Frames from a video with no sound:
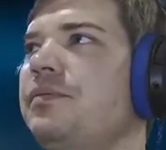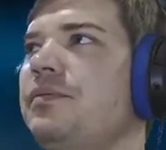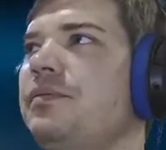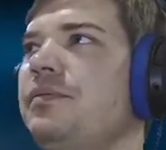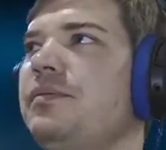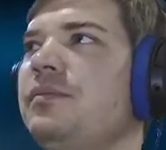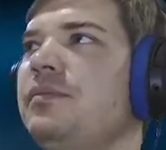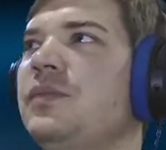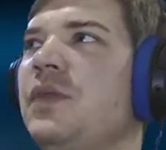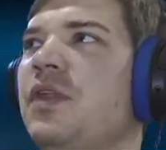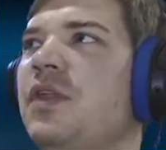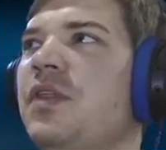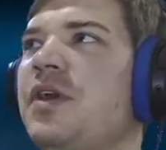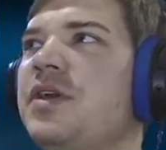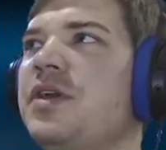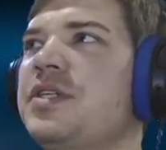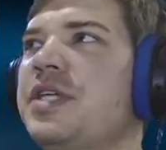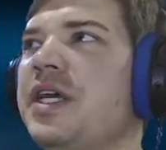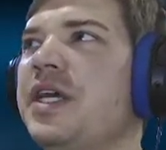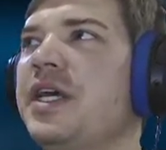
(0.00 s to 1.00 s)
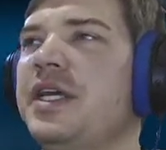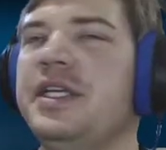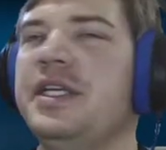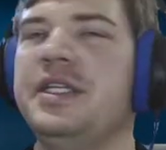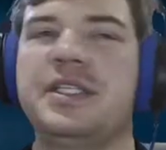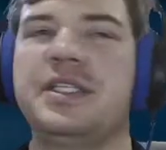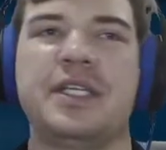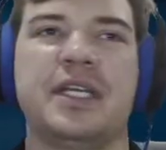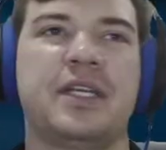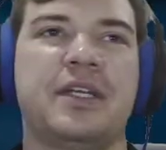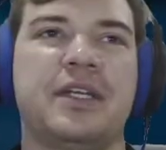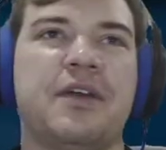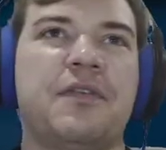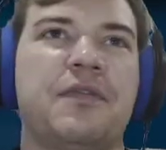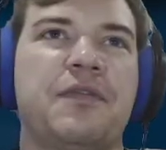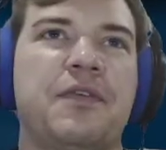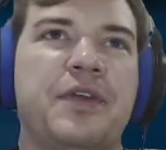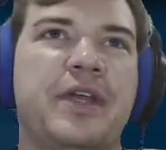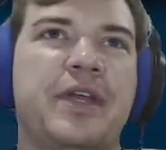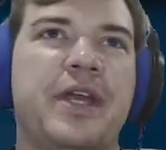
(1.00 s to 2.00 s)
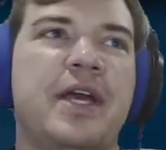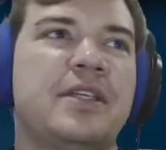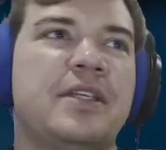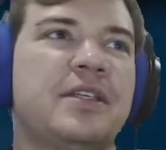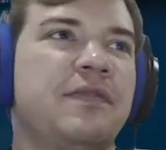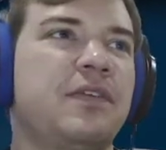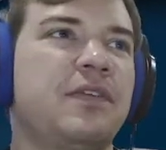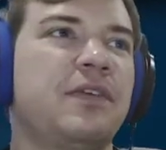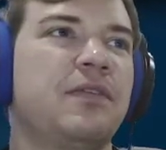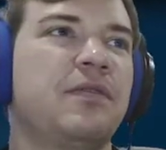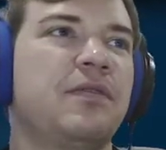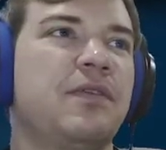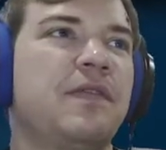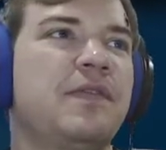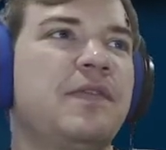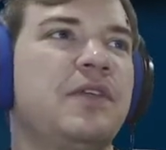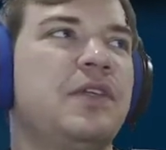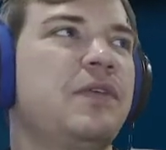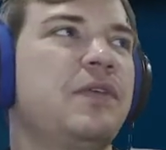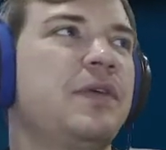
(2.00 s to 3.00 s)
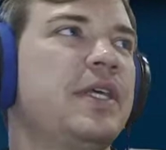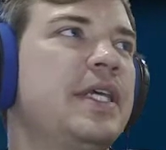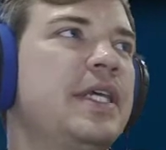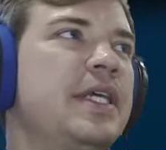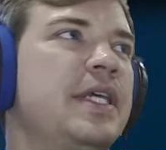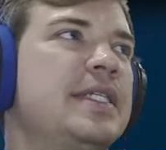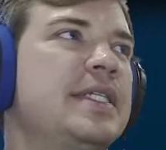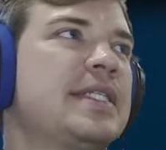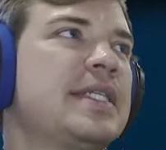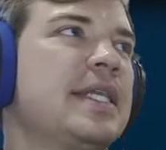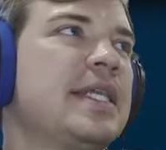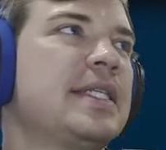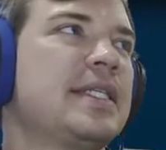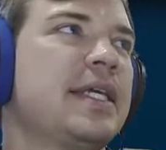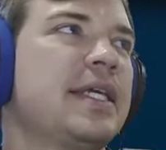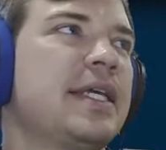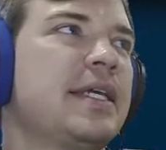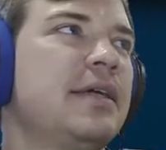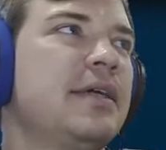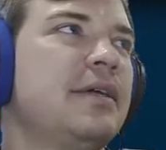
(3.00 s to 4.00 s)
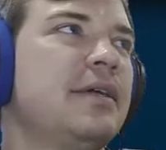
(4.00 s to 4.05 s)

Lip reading: now there's a incent code for you guys if you do the incent thing.